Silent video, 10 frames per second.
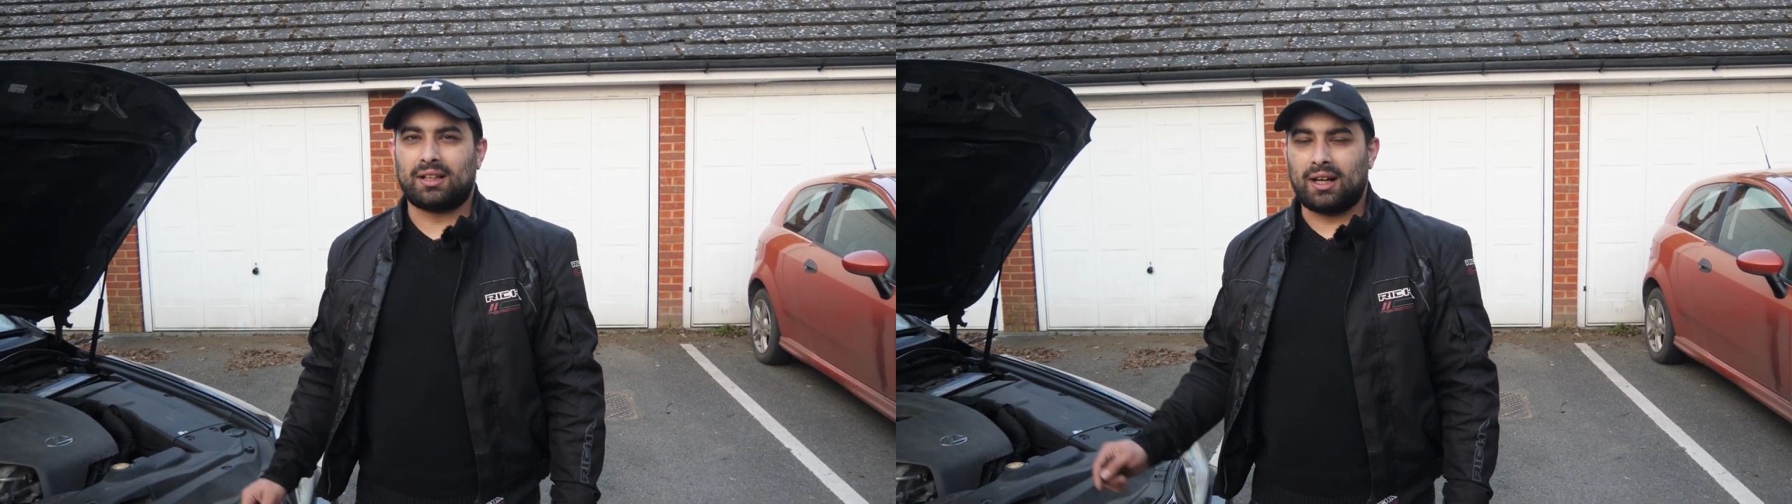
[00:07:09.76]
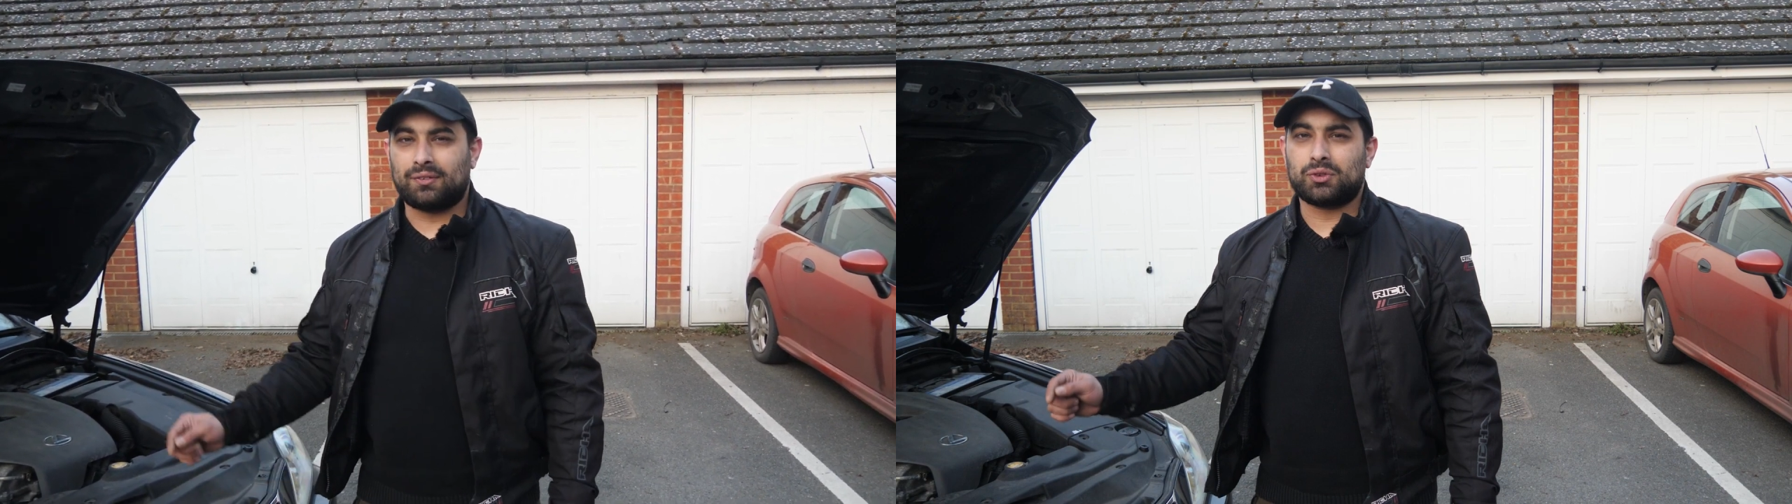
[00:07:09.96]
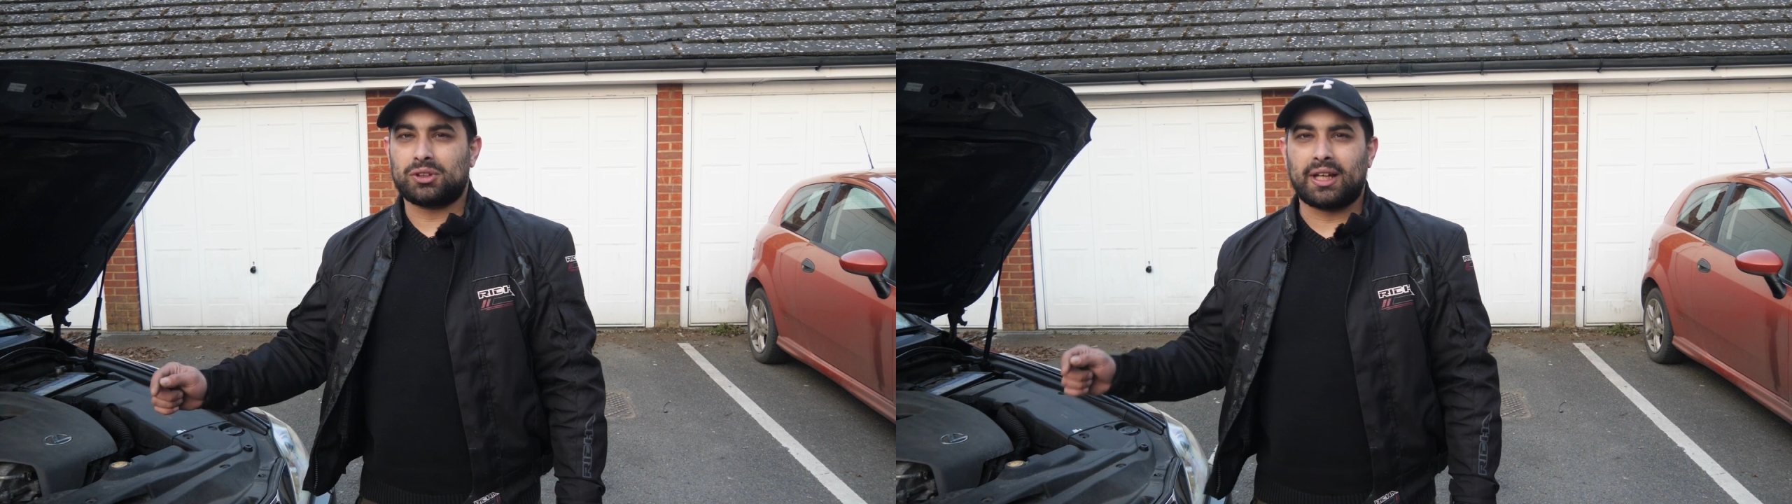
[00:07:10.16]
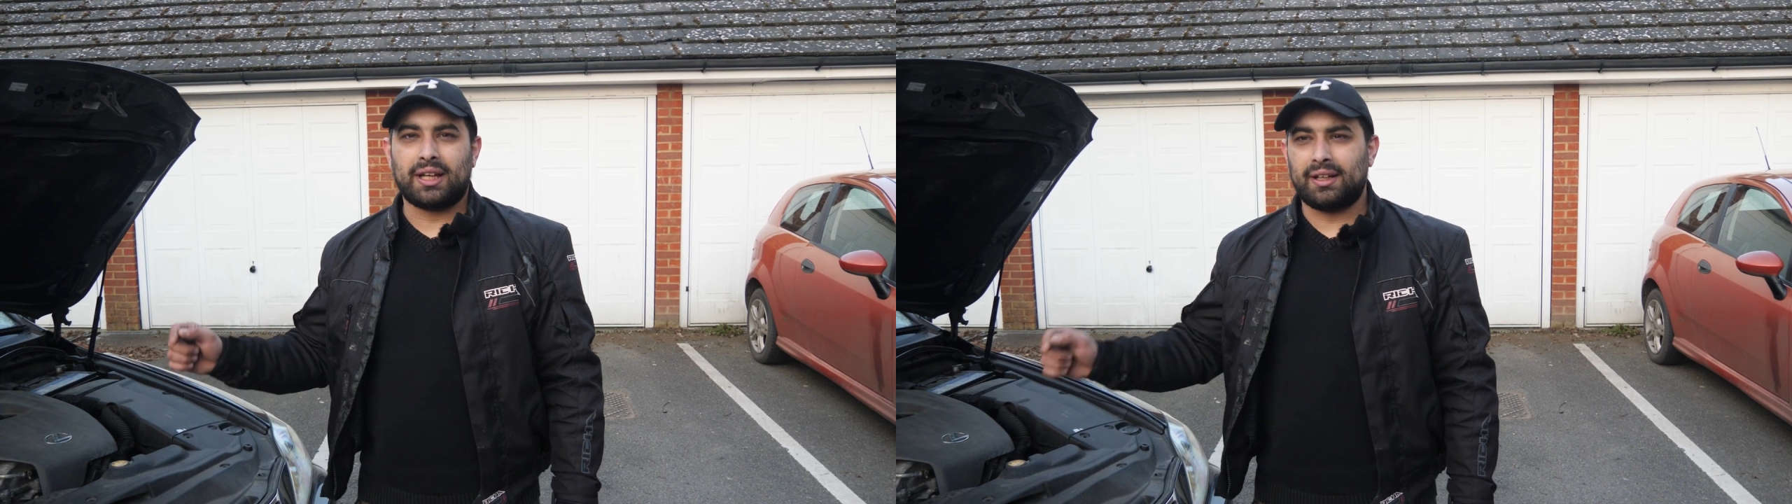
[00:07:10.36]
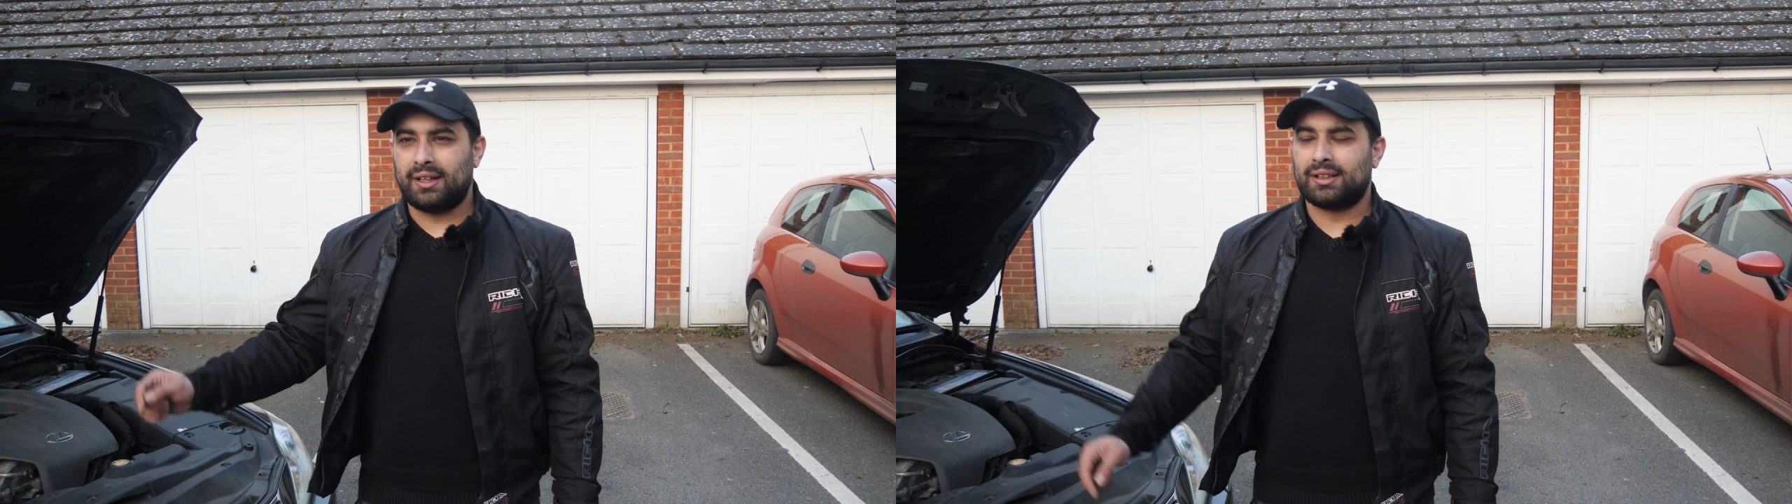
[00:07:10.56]
I have to say,
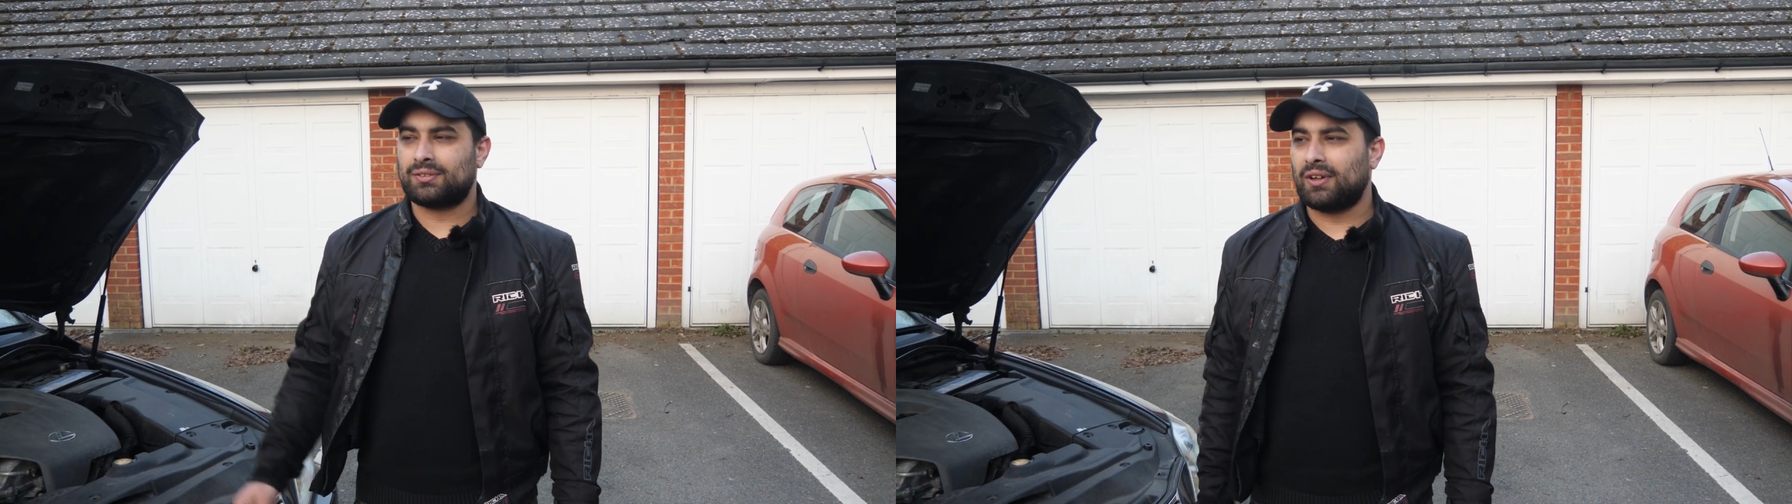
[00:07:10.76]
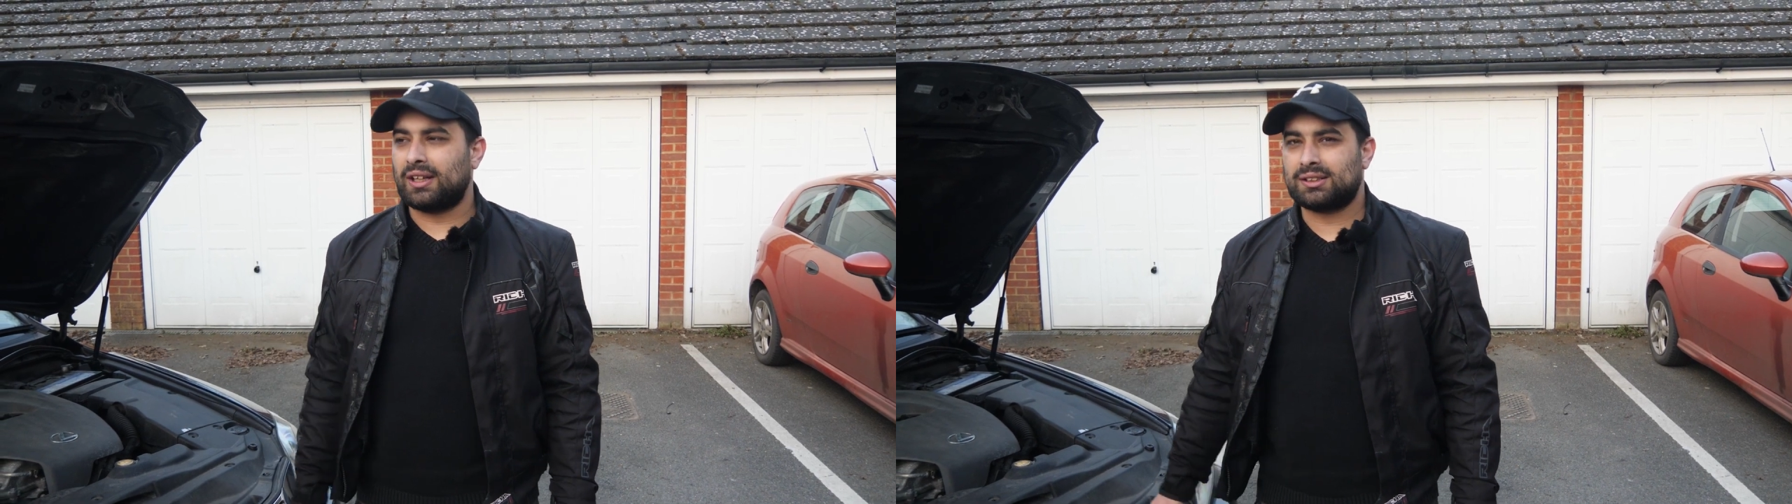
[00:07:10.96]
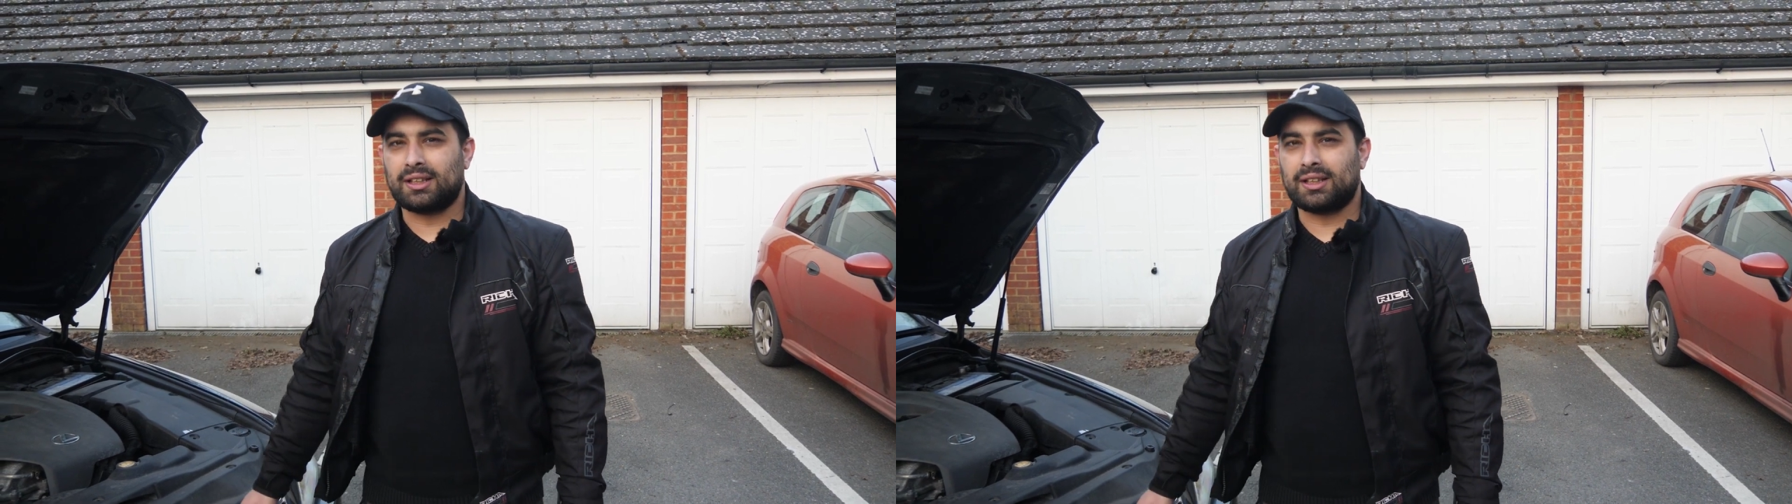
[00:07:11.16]
it is fast.